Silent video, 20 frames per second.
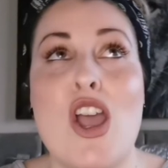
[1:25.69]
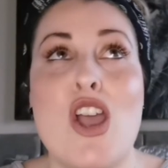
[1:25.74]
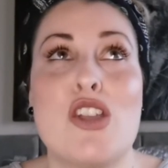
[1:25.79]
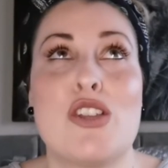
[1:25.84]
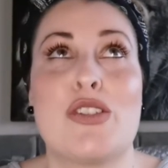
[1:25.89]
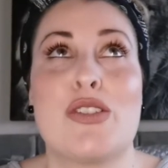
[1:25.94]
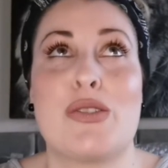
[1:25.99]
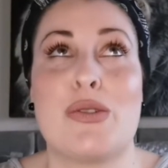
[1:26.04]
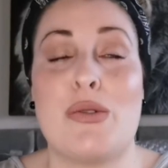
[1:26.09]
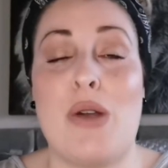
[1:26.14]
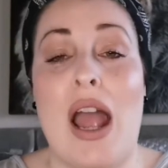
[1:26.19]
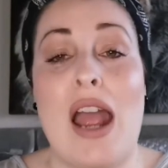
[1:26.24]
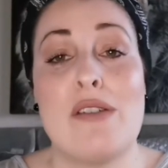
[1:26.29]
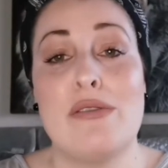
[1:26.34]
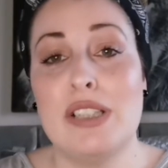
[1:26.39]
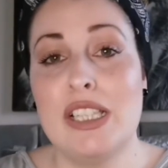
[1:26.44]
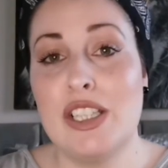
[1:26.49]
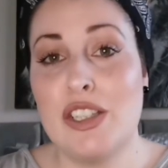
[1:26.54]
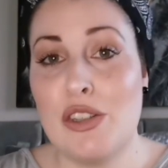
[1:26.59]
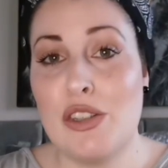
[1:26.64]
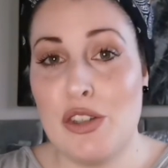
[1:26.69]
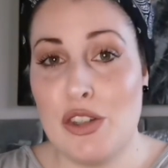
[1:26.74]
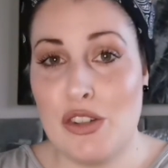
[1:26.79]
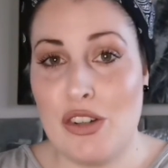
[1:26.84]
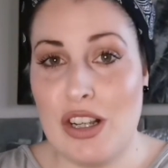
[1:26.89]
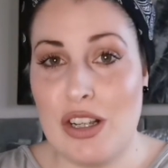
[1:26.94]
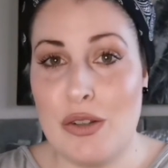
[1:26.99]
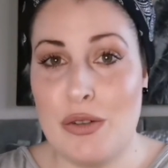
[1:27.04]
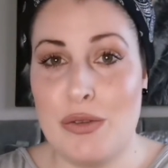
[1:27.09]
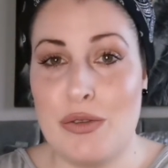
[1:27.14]
So I really do
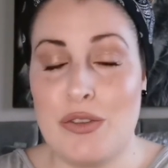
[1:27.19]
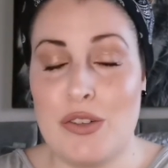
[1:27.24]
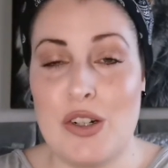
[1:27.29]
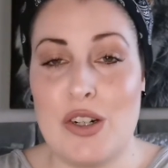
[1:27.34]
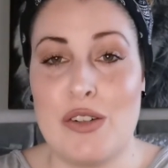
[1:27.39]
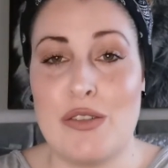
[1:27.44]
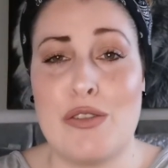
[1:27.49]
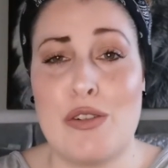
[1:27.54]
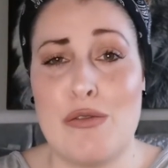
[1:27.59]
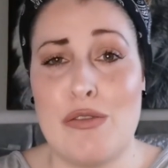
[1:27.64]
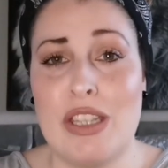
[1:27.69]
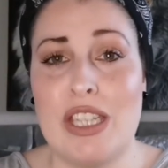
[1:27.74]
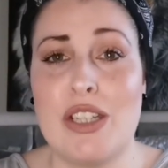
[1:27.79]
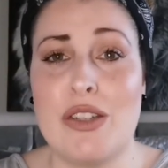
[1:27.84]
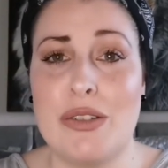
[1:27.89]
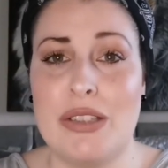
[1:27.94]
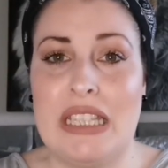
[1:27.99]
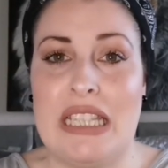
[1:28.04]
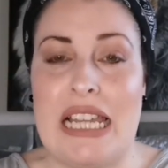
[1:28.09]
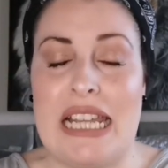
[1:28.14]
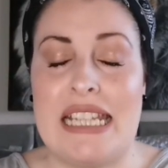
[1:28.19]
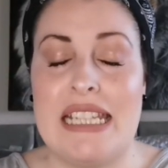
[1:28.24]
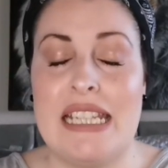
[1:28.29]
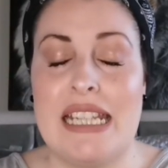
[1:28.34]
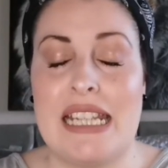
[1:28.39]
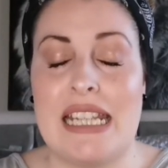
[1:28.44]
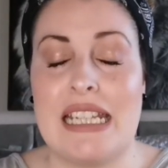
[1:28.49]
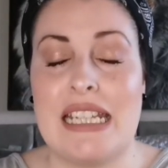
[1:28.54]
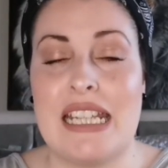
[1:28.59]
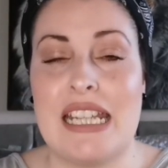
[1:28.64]
struggle for really good lighting
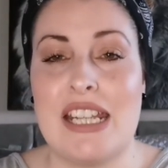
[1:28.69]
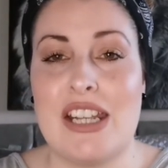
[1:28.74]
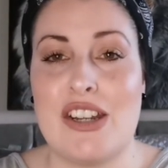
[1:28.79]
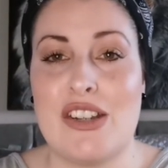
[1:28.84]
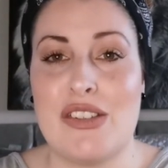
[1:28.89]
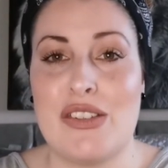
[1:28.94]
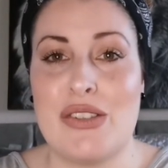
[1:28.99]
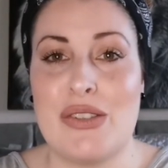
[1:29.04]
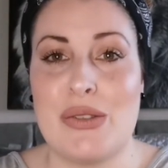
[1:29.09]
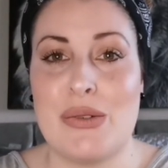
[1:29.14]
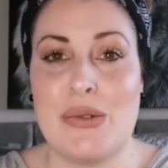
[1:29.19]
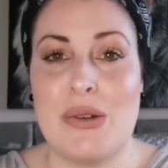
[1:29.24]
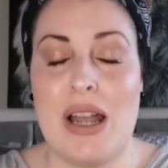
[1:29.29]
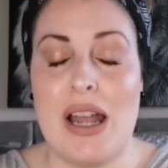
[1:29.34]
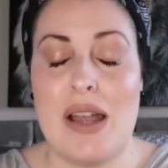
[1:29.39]
in here. So